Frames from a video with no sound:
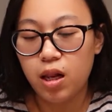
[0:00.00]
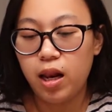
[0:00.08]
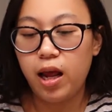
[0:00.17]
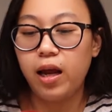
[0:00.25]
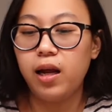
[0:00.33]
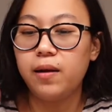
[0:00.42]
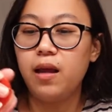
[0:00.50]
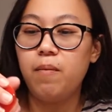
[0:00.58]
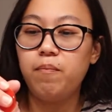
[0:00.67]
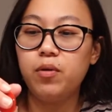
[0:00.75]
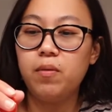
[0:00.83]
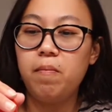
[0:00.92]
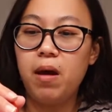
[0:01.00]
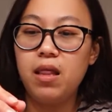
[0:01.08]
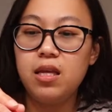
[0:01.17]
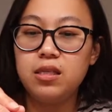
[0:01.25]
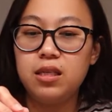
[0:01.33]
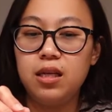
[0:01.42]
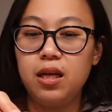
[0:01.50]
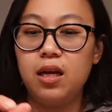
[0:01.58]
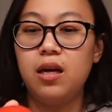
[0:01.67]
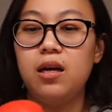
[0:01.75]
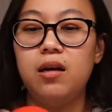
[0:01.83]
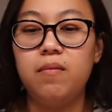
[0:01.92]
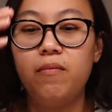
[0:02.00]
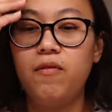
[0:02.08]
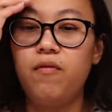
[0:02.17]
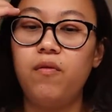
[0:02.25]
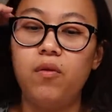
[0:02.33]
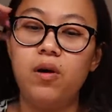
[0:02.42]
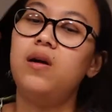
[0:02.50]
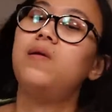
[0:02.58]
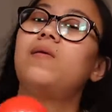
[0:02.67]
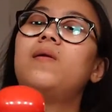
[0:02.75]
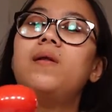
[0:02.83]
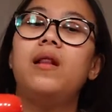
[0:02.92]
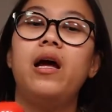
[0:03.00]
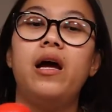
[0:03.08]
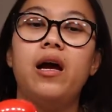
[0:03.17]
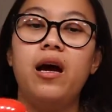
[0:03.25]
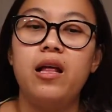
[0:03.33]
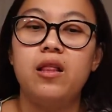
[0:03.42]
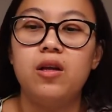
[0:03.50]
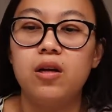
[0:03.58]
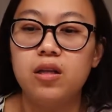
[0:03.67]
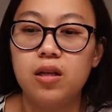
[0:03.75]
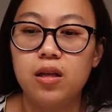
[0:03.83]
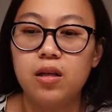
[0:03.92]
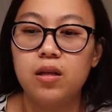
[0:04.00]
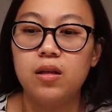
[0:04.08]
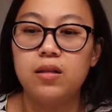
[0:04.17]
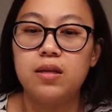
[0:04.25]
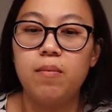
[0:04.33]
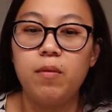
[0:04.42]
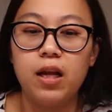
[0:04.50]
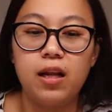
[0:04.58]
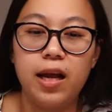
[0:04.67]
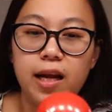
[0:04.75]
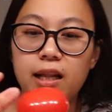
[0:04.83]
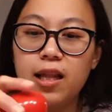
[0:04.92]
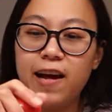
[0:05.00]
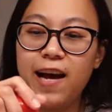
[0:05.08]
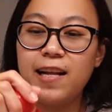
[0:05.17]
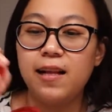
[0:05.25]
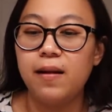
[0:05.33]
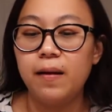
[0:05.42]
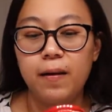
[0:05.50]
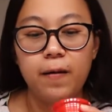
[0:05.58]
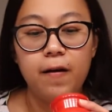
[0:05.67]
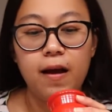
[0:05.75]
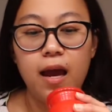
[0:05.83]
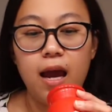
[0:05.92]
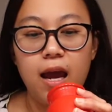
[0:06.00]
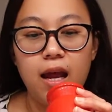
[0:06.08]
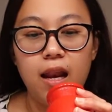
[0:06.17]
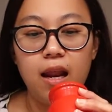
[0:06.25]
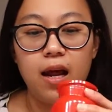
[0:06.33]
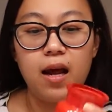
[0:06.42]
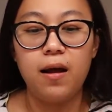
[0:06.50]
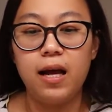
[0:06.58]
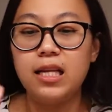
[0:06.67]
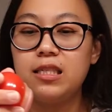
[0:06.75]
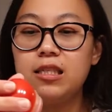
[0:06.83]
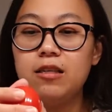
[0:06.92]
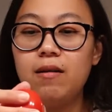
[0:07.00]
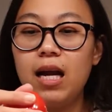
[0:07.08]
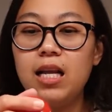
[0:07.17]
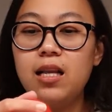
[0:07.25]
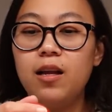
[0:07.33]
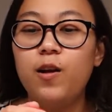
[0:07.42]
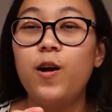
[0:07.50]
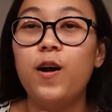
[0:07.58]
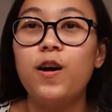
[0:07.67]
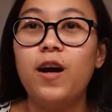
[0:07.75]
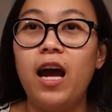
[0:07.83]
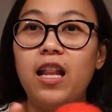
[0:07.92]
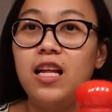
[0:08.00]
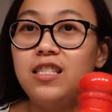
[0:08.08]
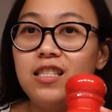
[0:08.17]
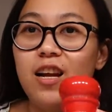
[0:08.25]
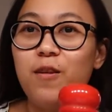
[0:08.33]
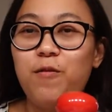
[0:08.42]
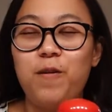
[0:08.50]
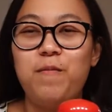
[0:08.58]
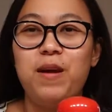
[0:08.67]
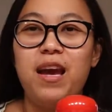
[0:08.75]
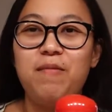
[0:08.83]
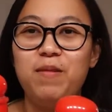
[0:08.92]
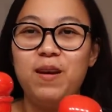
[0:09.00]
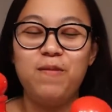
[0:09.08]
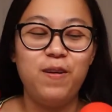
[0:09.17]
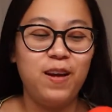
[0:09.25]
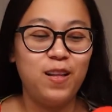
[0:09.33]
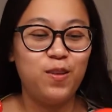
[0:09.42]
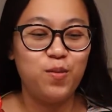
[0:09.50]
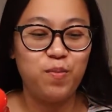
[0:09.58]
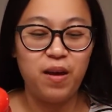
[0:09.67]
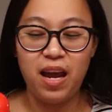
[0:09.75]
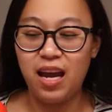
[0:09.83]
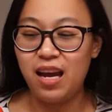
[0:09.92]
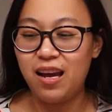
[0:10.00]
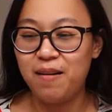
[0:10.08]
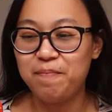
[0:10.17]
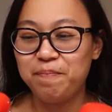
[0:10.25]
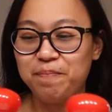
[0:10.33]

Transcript: Like they put medicine here before, like I thought something like that, and it's red, and it's not for me. I'm giving it to my